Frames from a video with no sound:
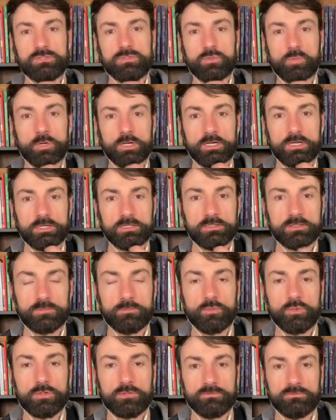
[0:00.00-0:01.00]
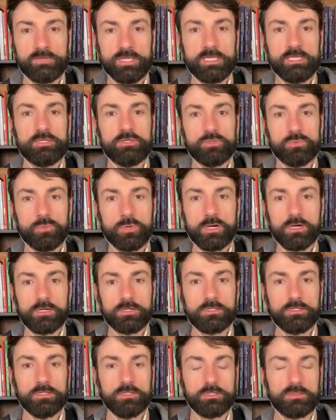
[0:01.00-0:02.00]
you wear, the more fake you
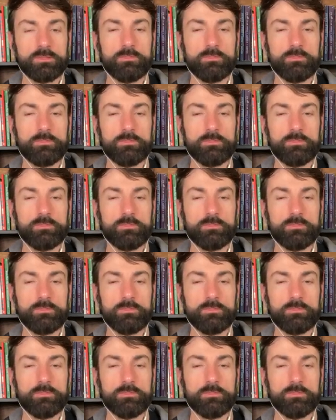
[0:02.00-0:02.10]
are,